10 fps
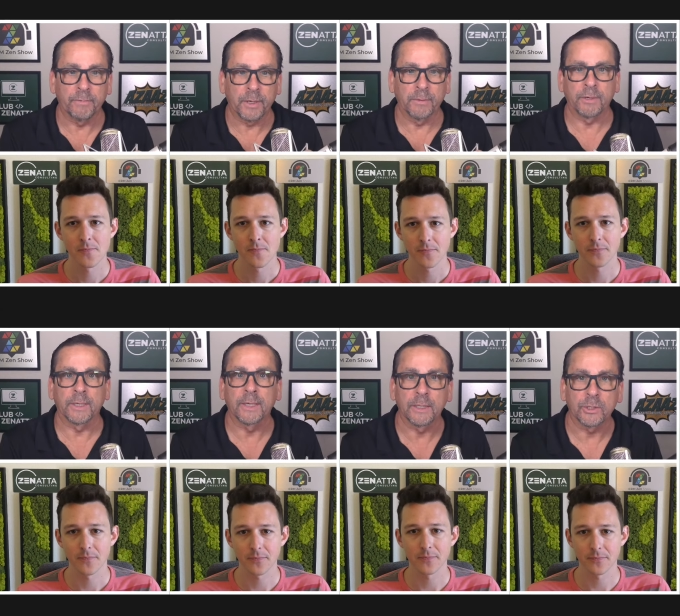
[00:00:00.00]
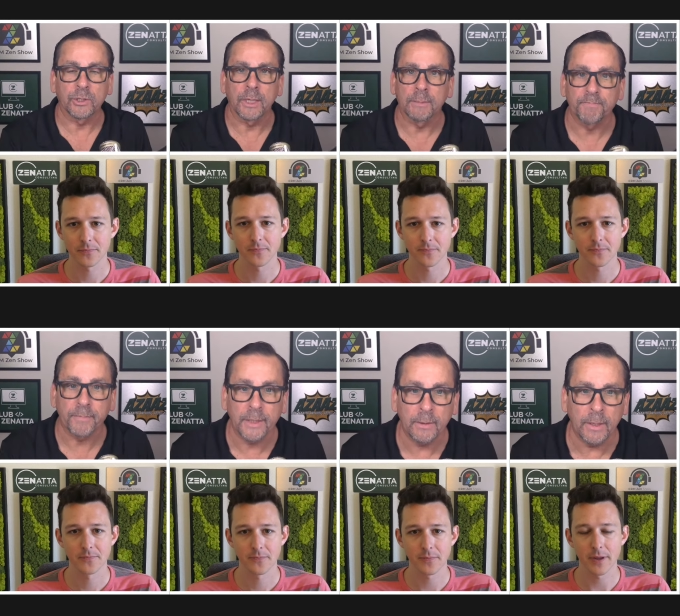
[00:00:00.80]
Speaker 1: very, very nice
Speaker 2: job.
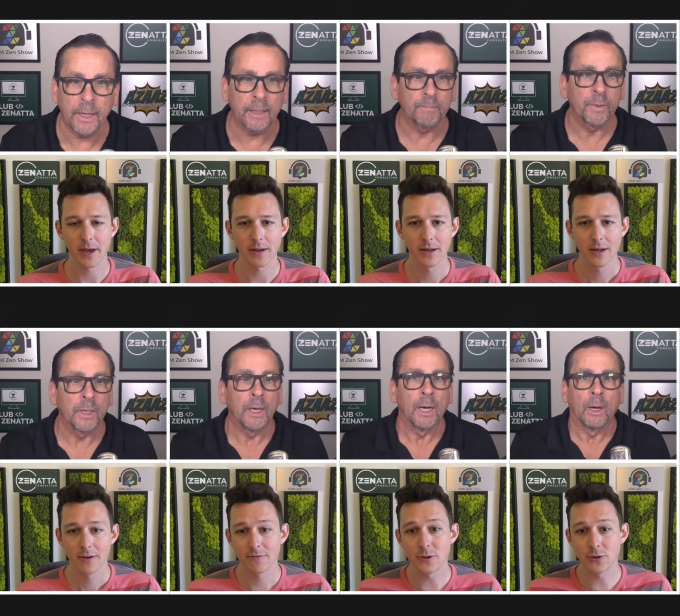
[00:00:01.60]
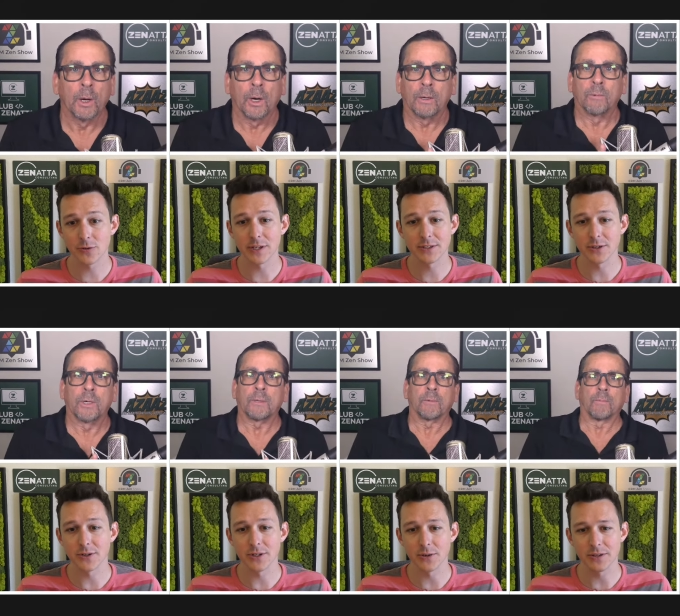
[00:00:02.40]
All yeah. right. Future things you
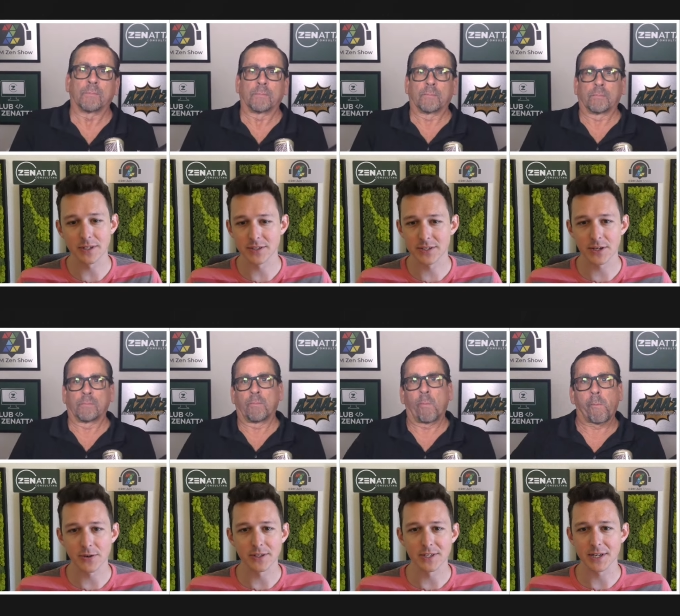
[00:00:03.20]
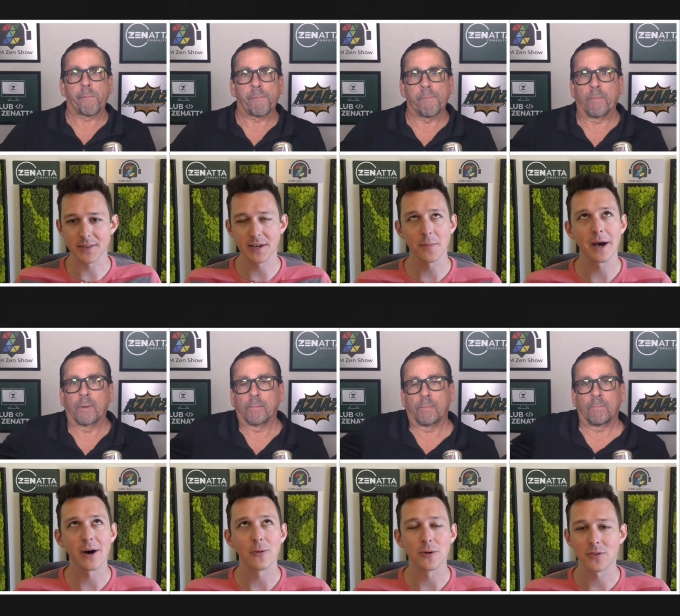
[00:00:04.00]
could do with this too is like think
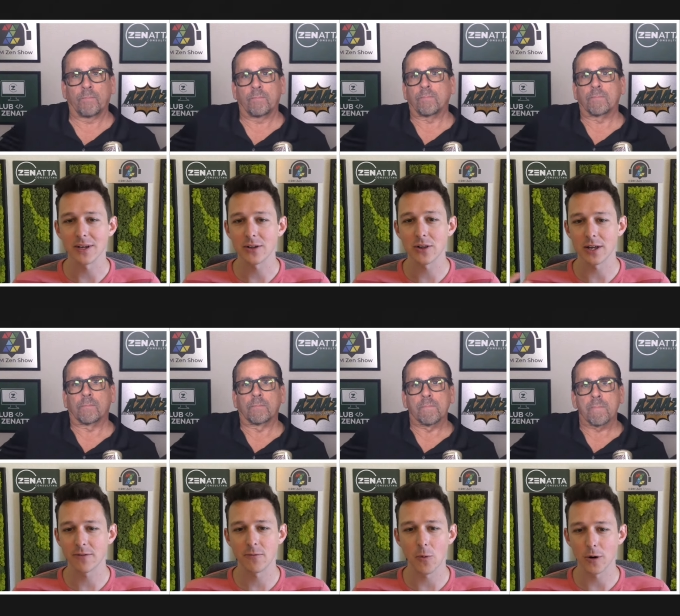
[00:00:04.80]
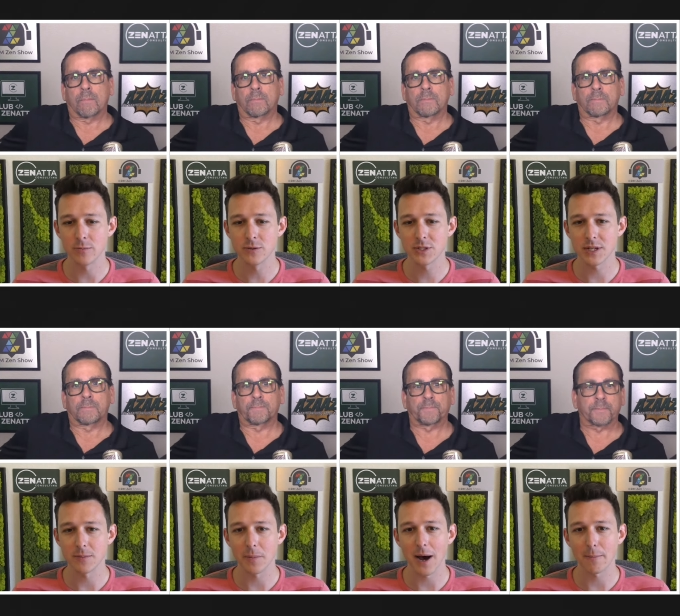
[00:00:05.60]
about with like Cliq forms
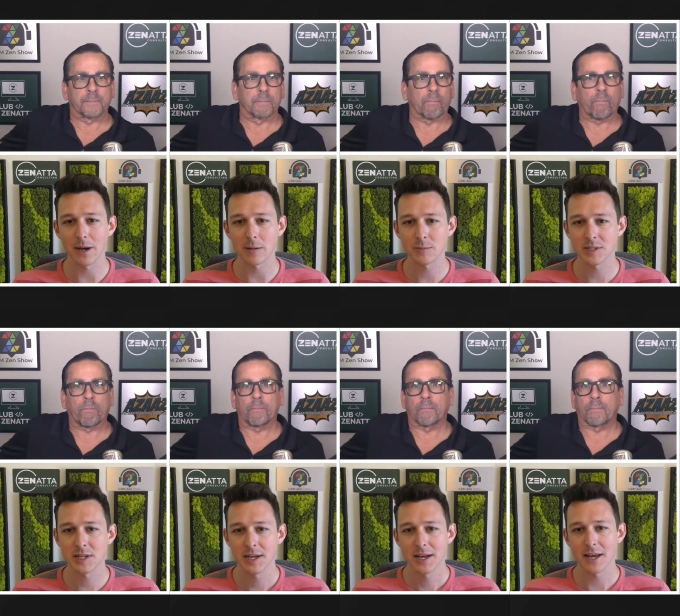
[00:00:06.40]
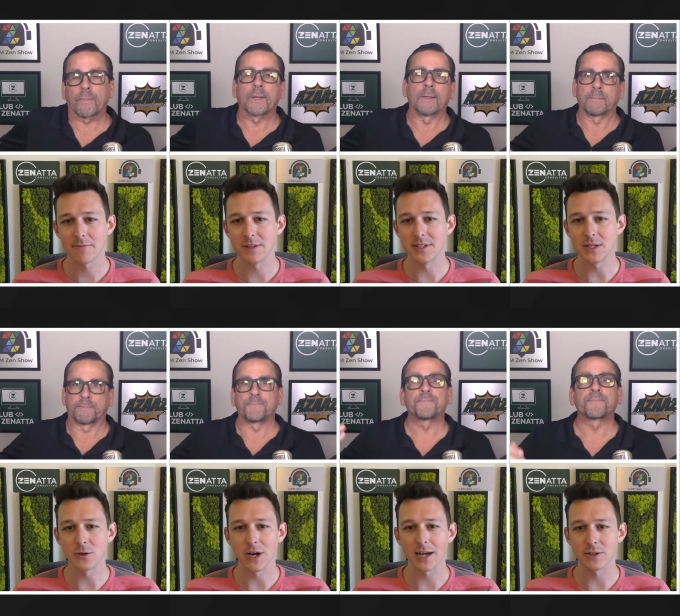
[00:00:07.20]
and pop ups. If the
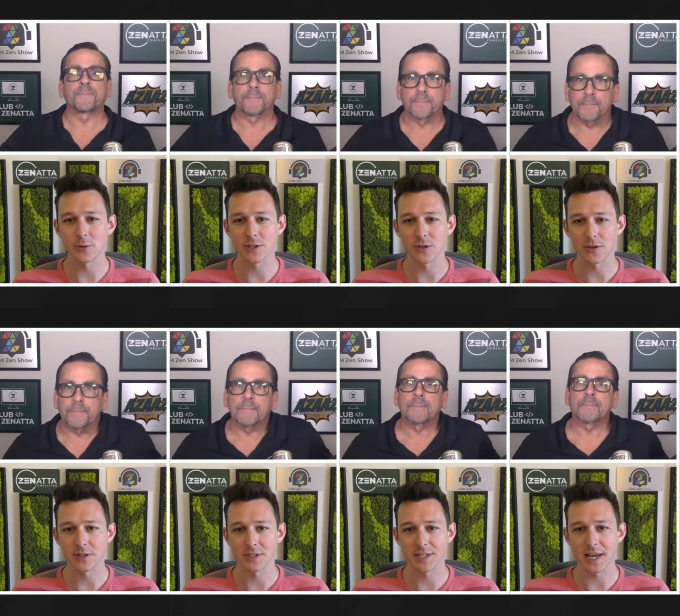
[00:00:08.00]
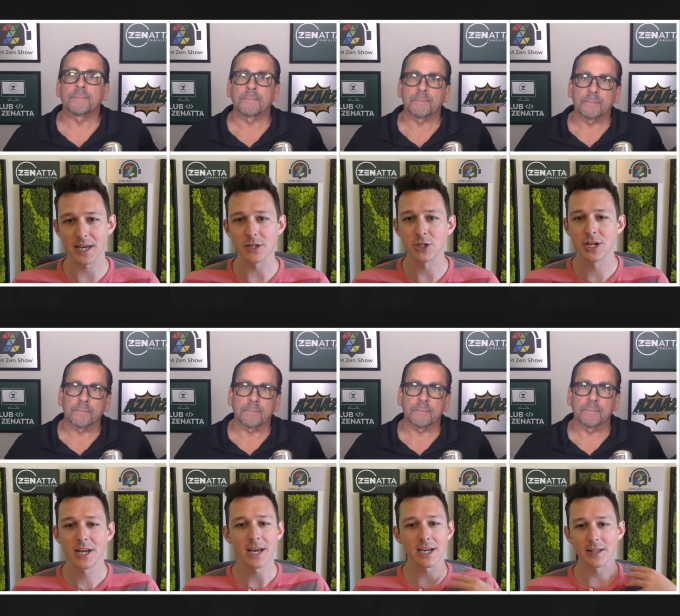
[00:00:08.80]
deal got to a certain stage,
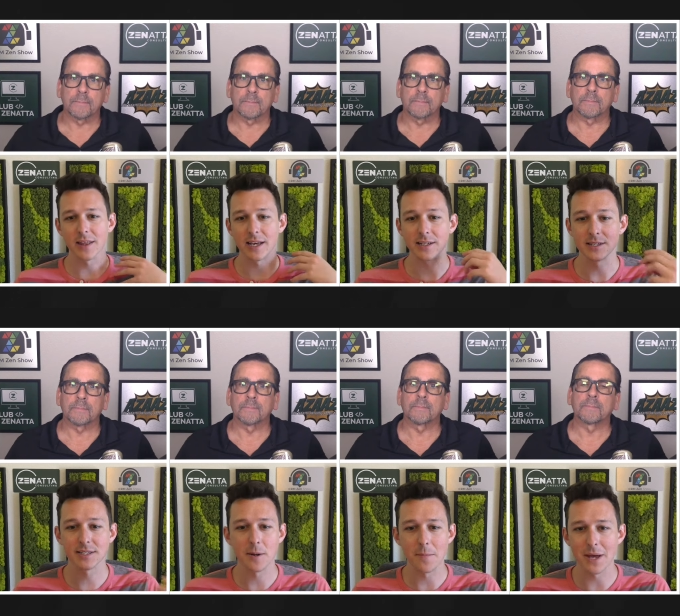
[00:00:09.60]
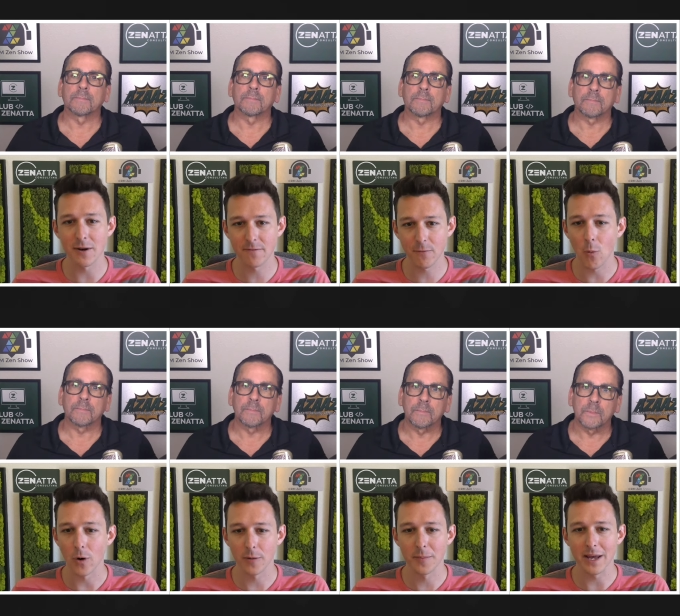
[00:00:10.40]
it could like submit a
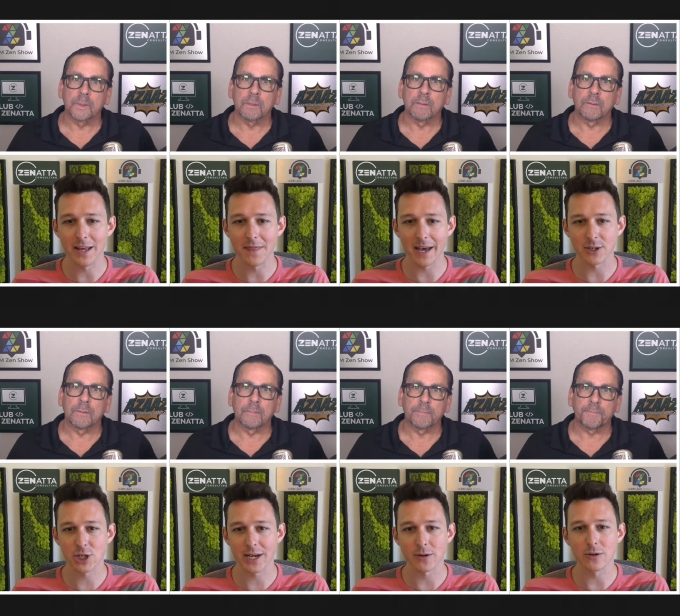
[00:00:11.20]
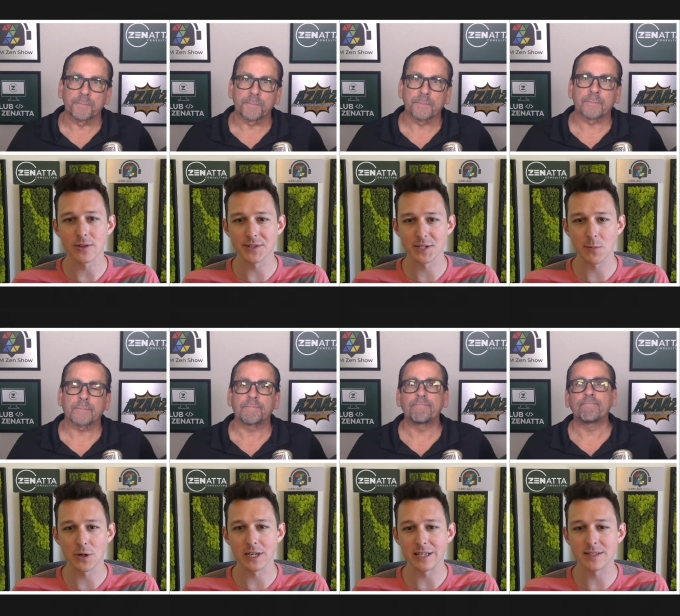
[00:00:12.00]
form in that channel that
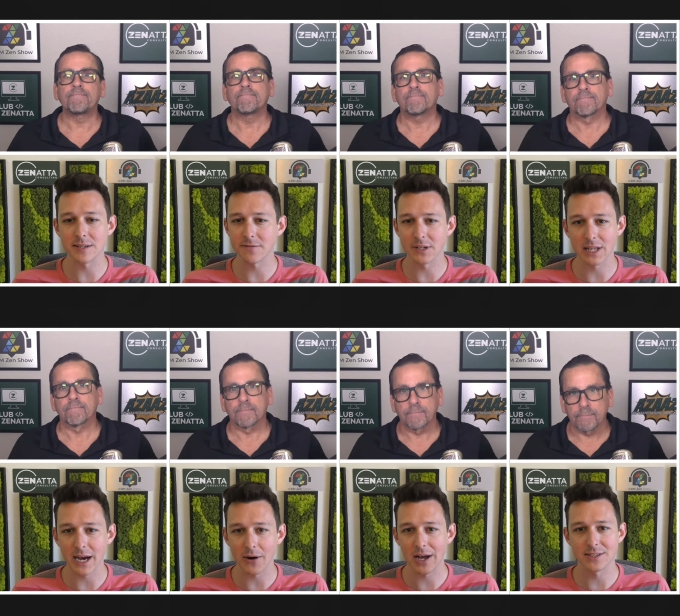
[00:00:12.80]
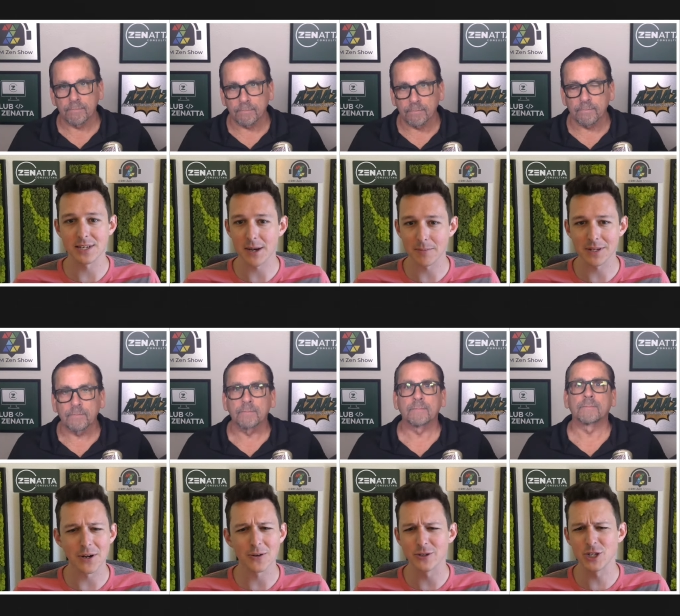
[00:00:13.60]
someone needs to fill out as an up. You
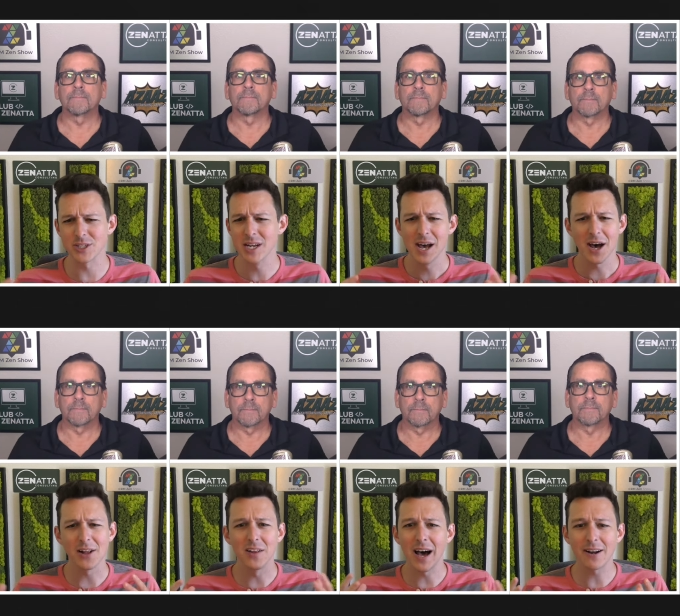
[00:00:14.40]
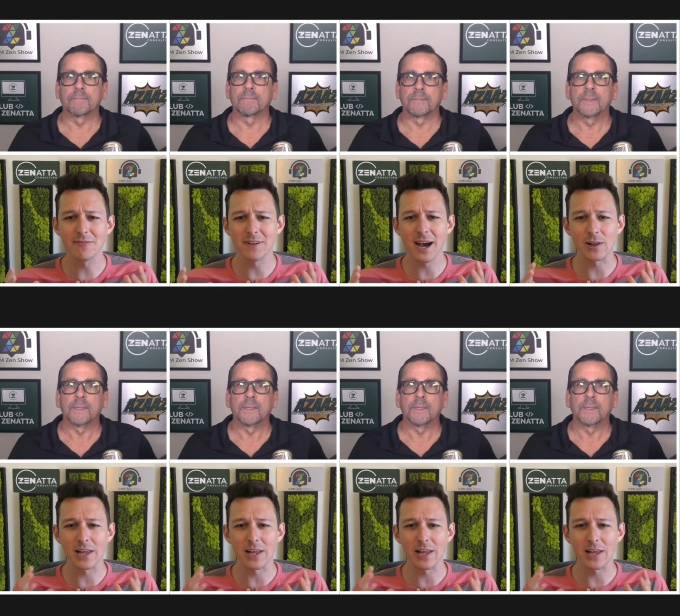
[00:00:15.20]
know, there's just a lot of now